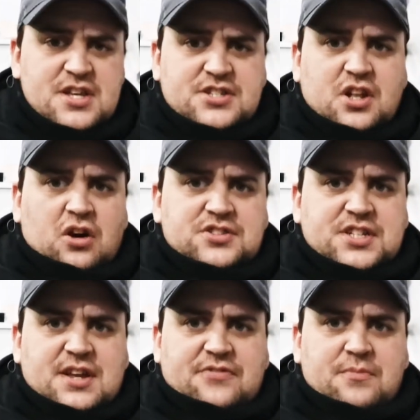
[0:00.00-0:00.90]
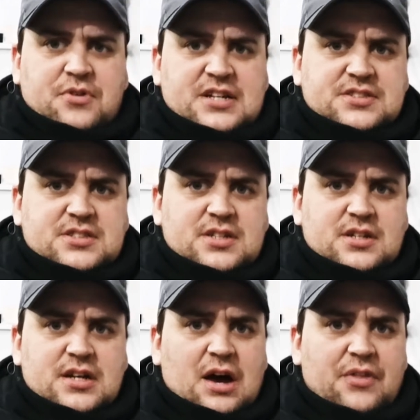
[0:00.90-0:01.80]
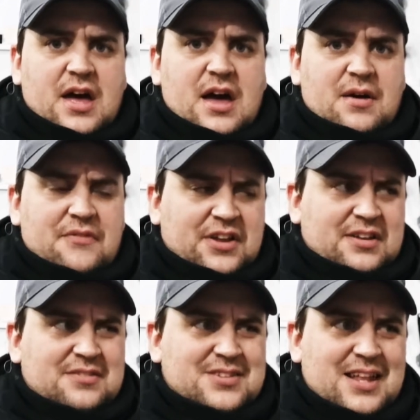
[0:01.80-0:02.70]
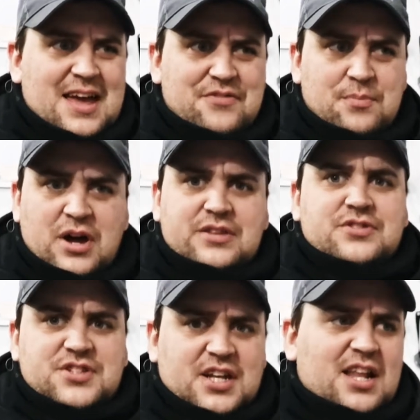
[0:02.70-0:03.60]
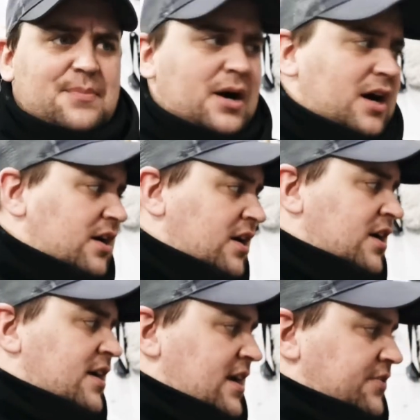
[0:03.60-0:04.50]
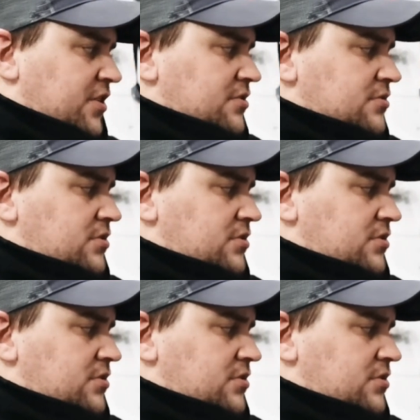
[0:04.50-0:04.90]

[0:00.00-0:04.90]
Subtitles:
there's lots of different brands out there. I think nearly every brand is a clay bar, even